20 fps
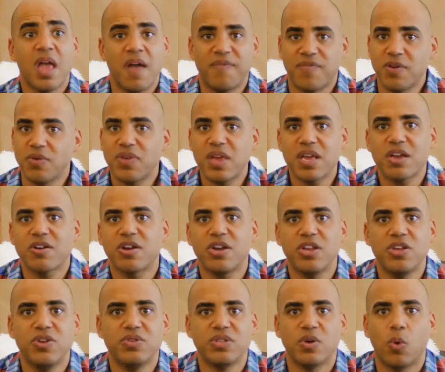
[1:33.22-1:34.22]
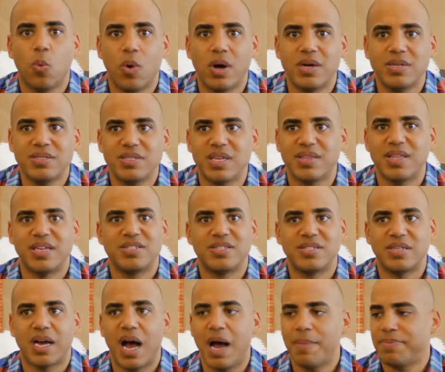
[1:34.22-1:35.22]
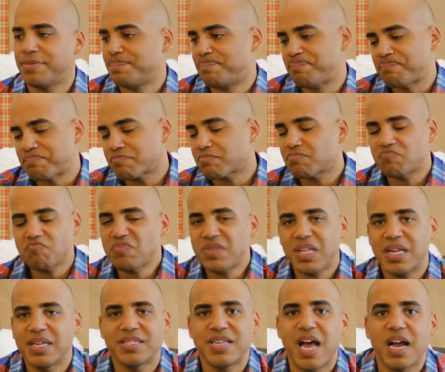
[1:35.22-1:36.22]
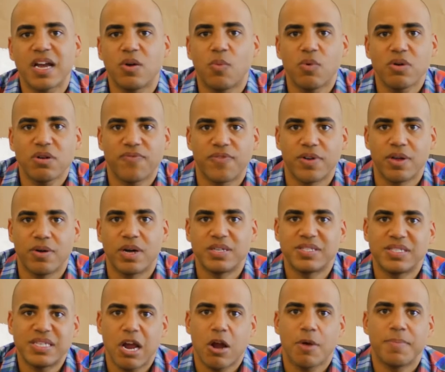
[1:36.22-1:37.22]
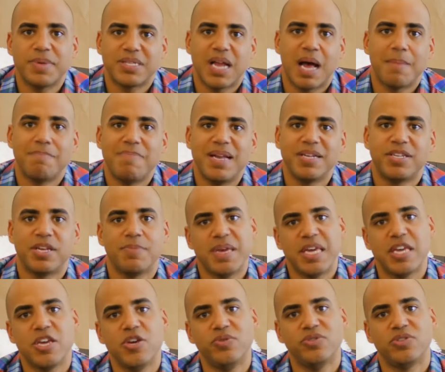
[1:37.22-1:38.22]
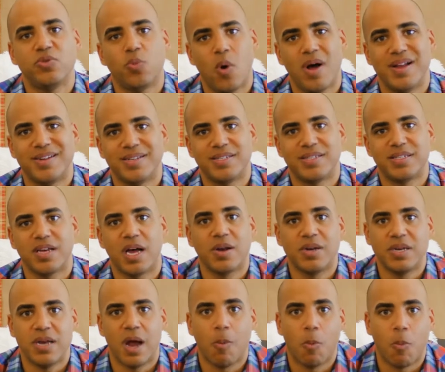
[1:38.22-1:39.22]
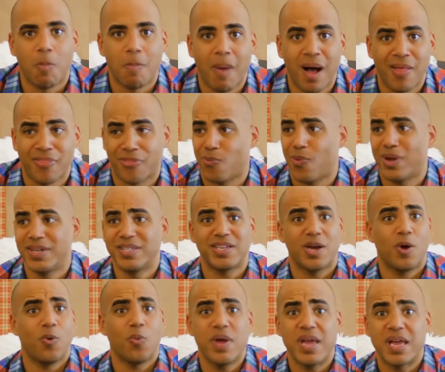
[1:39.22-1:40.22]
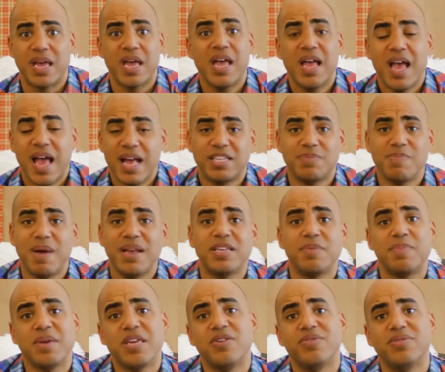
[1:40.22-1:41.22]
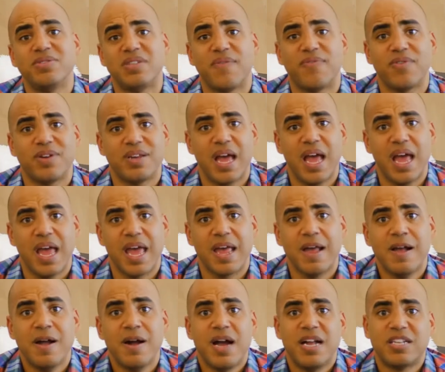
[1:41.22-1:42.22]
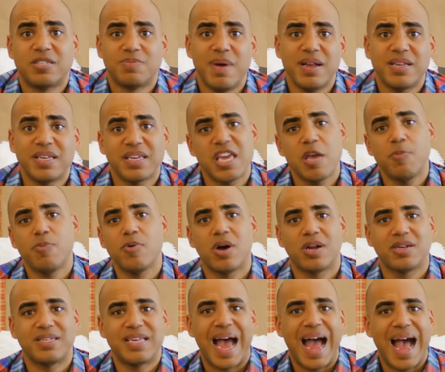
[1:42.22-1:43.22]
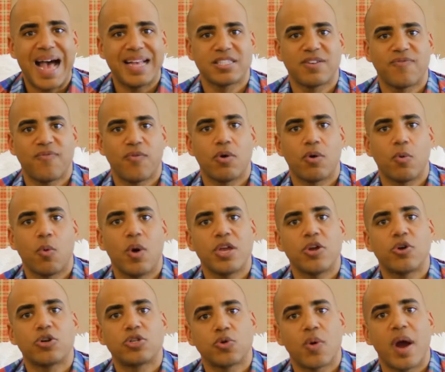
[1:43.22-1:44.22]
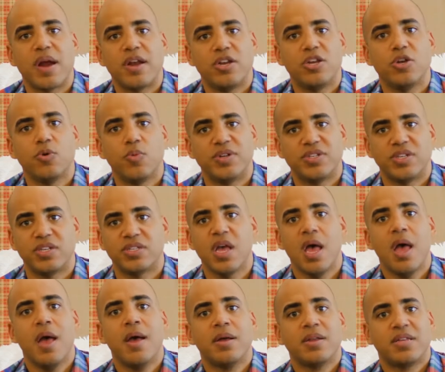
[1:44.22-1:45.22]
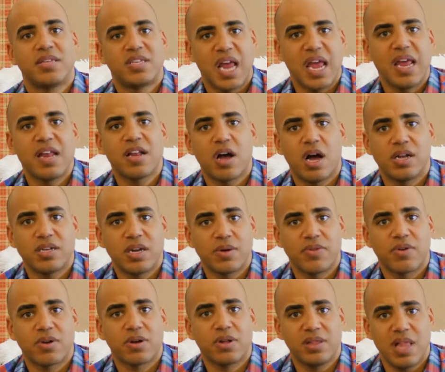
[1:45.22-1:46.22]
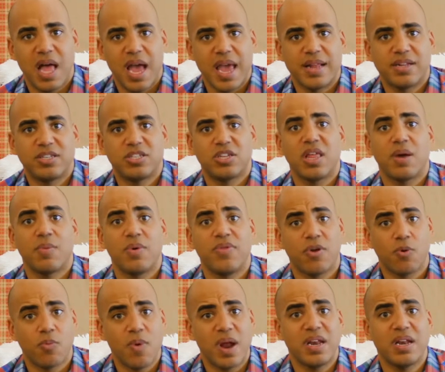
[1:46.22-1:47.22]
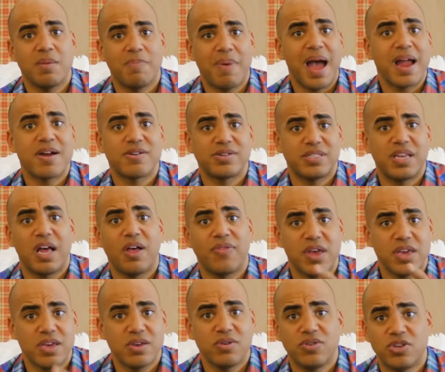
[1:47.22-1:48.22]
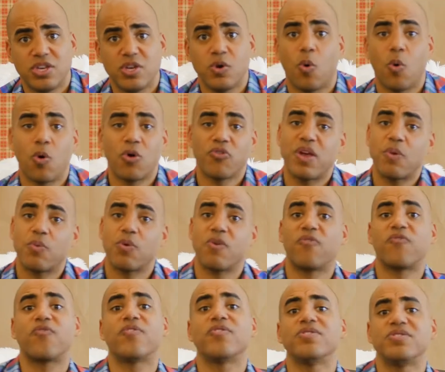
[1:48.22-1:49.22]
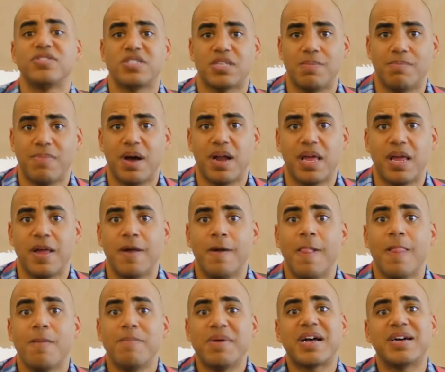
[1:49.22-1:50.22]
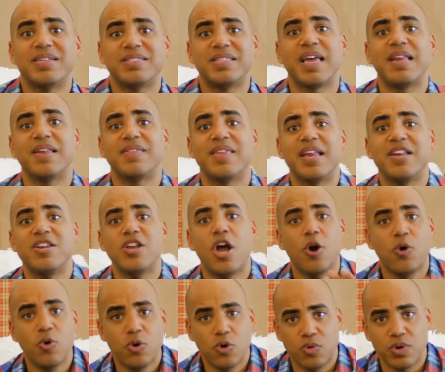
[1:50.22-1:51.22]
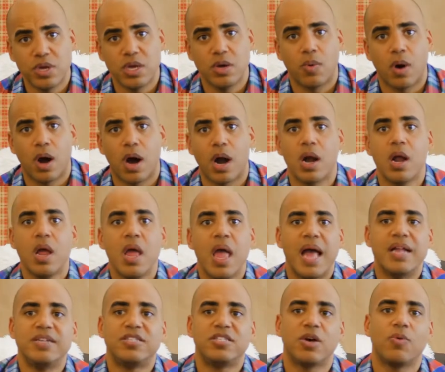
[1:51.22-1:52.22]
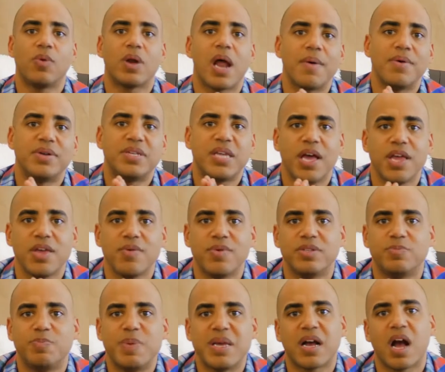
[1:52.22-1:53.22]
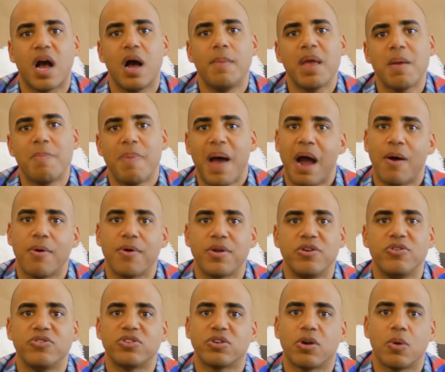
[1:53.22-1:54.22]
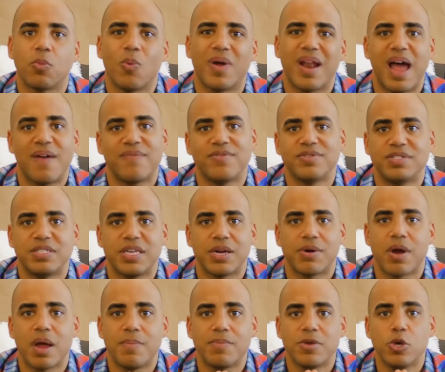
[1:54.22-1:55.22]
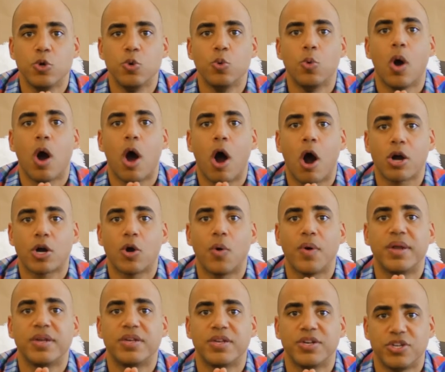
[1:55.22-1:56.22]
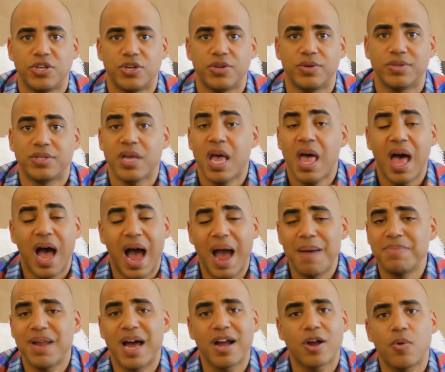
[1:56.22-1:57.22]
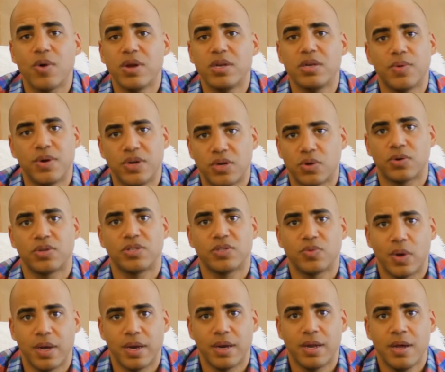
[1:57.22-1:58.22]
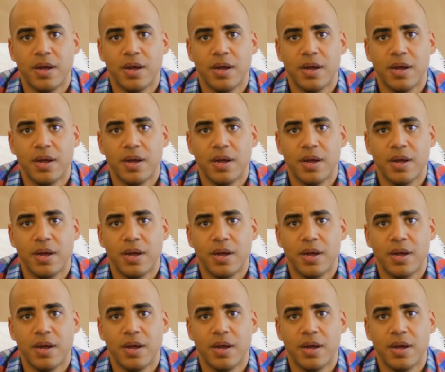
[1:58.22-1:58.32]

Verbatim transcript: If you think you're gonna use it once and then stop, it's not going to work for you. A CRM is not meant to be used once a, a, month, once a week. It's meant to be used every day. It's meant to keep you on task for what you're trying to do, which is stay in contact with their clients so that when they're ready to buy or sell, they use you or they refer somebody because they, they know who you are. And so, what I would tell you is become a power user on whatever CRM you are going to choose. I'm not going to endorse one.